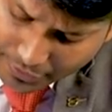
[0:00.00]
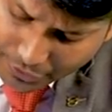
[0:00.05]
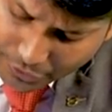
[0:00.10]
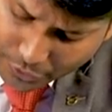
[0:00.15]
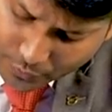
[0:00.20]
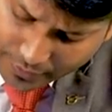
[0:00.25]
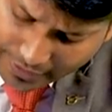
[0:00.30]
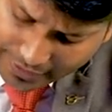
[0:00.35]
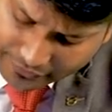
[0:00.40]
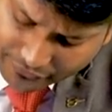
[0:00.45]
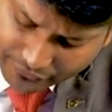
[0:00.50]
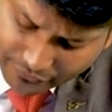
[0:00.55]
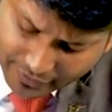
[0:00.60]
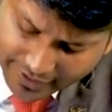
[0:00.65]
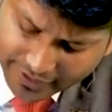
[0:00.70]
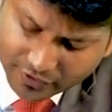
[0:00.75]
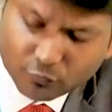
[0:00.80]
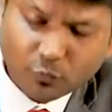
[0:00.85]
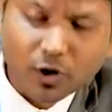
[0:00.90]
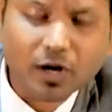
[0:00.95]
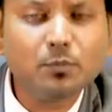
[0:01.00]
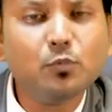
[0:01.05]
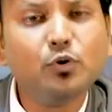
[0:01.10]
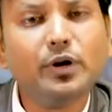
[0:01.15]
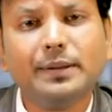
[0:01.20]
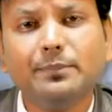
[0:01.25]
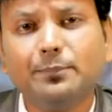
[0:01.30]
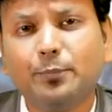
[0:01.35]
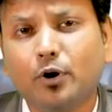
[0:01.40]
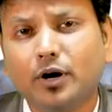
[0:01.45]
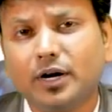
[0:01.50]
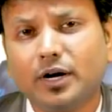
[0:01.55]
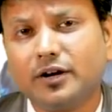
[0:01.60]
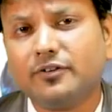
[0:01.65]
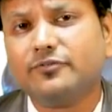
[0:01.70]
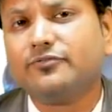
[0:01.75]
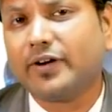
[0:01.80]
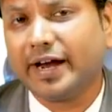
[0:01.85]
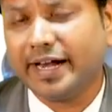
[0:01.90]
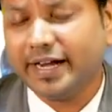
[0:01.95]
you can find one more
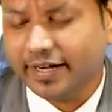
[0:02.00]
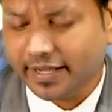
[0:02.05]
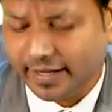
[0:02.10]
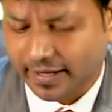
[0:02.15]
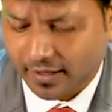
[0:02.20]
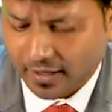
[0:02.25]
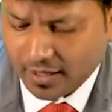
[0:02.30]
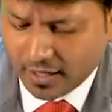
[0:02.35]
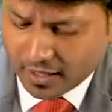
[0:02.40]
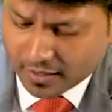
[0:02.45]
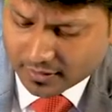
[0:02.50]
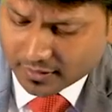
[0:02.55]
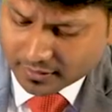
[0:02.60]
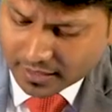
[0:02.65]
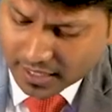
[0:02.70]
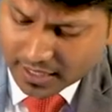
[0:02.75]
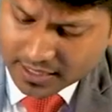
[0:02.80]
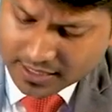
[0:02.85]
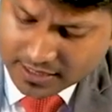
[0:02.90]
important finding, that